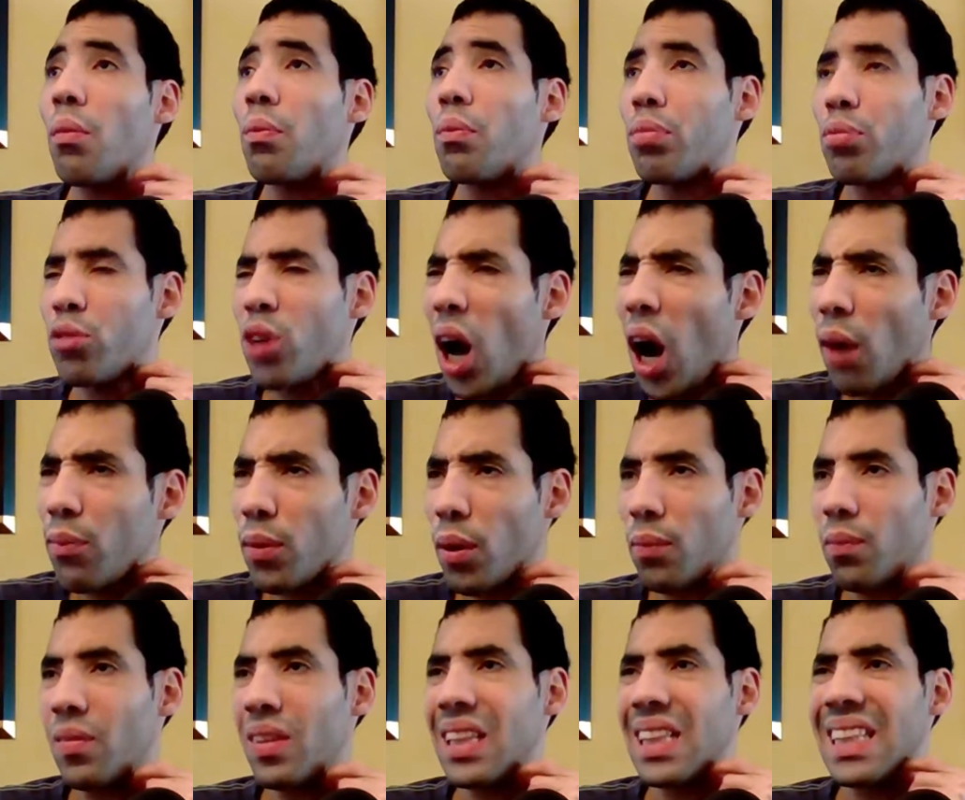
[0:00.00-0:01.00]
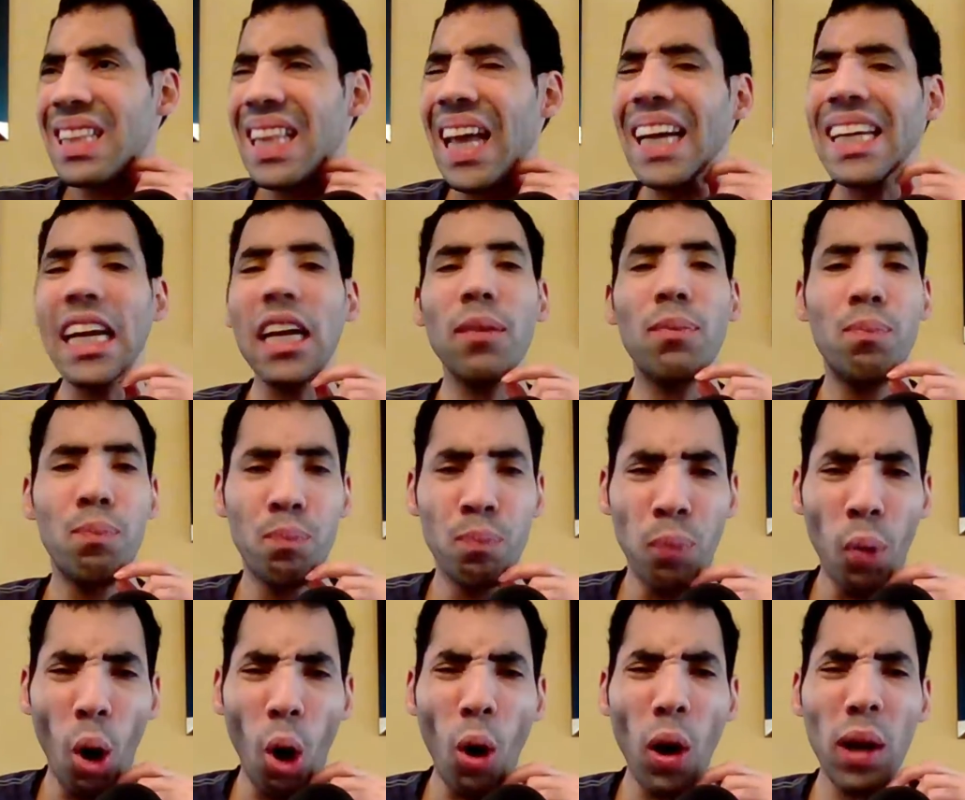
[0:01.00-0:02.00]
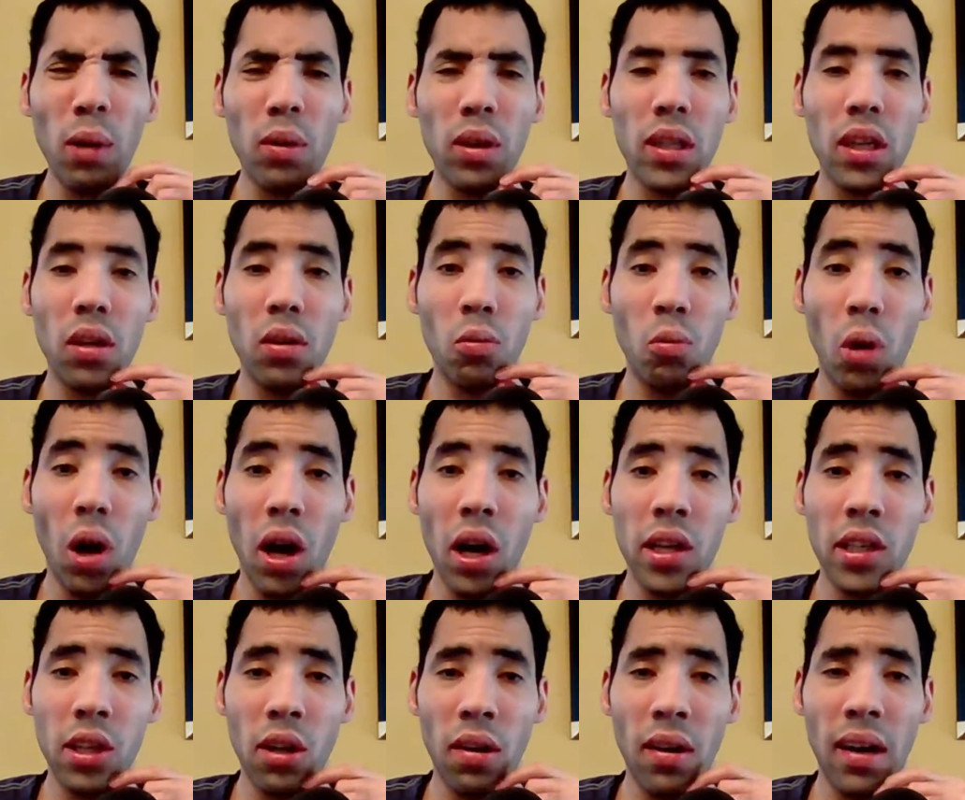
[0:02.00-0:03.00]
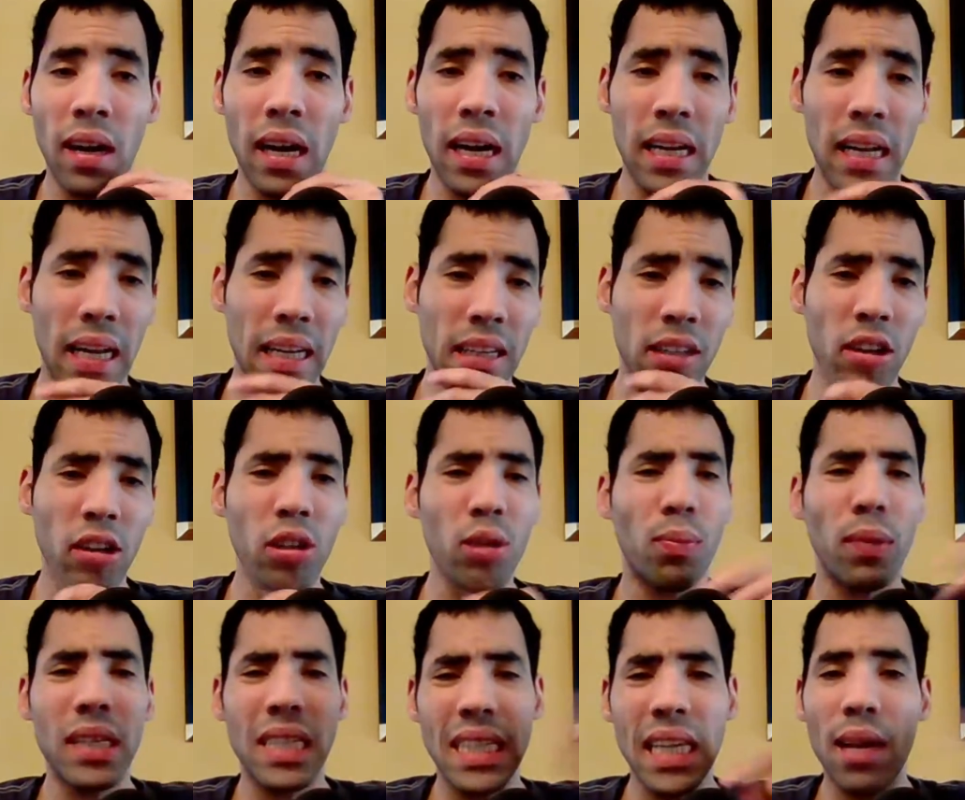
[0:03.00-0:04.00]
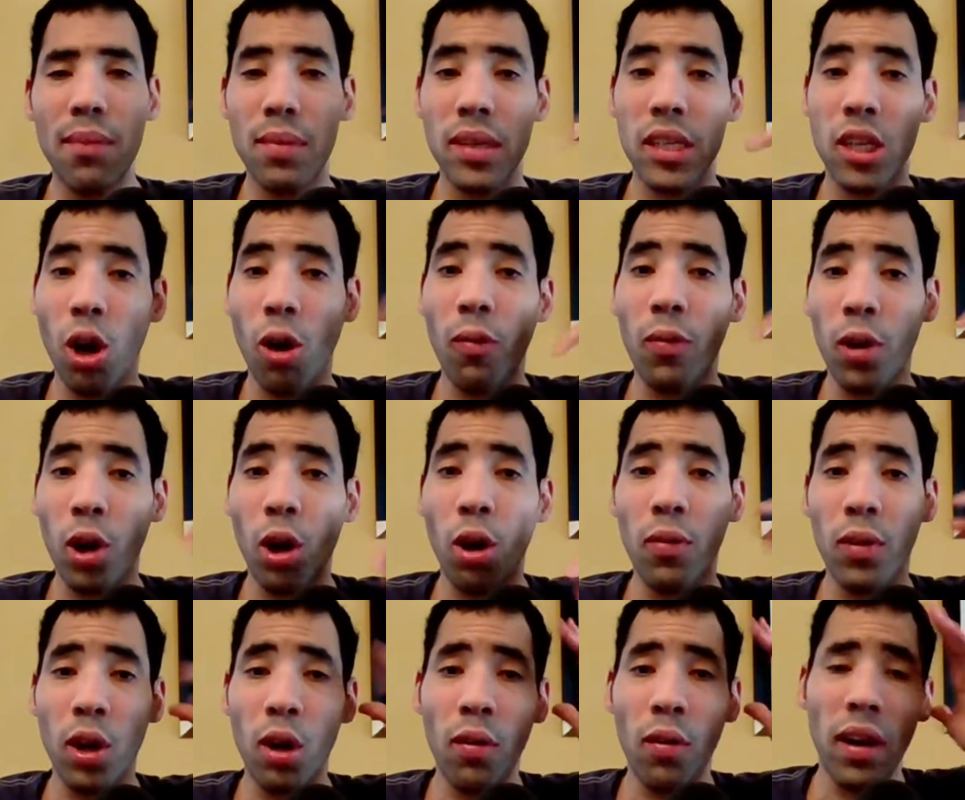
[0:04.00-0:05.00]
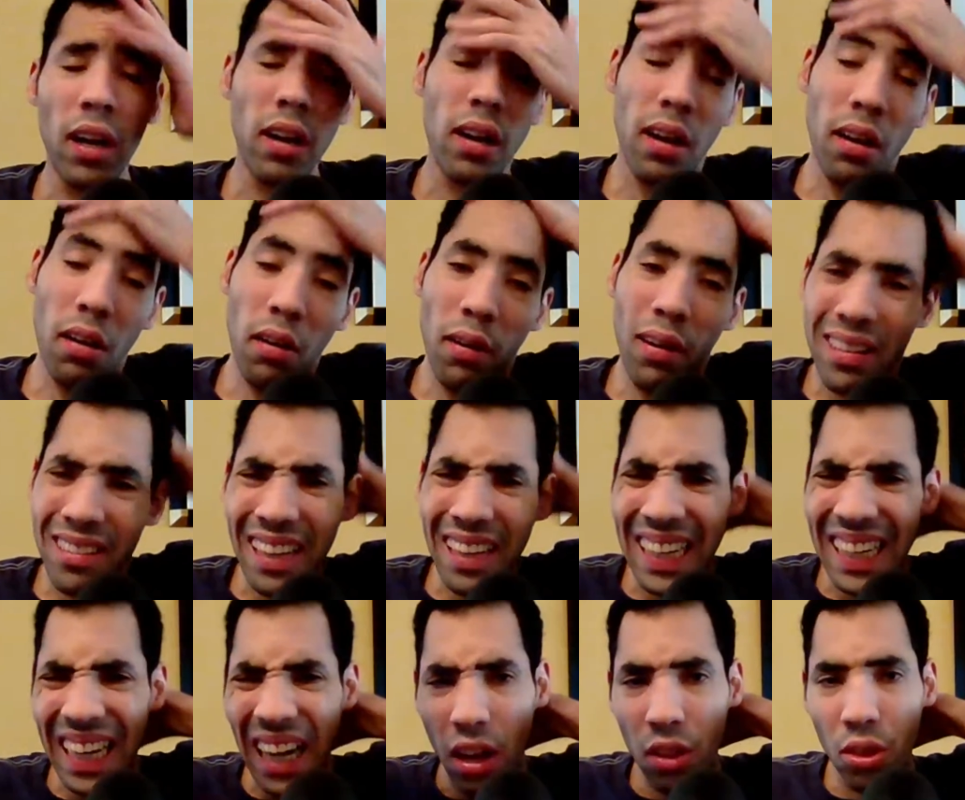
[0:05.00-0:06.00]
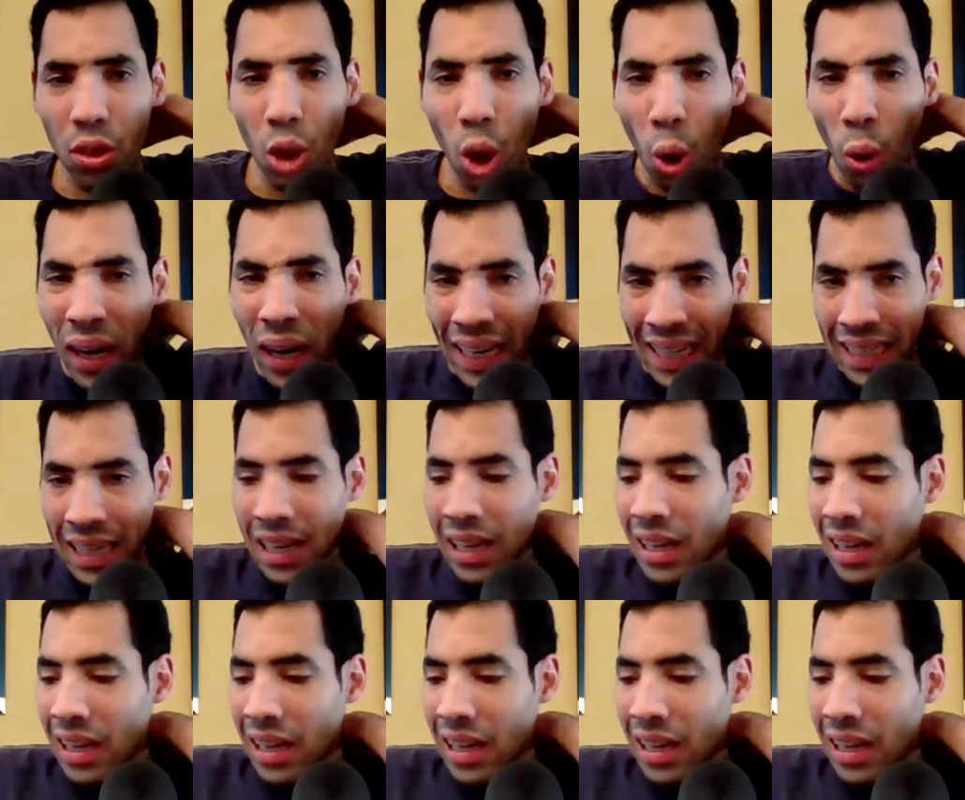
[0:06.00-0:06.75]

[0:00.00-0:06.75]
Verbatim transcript: Problem. That good boy wasn't are on. I, I trying to be the same as over and over and over. It's like annoying.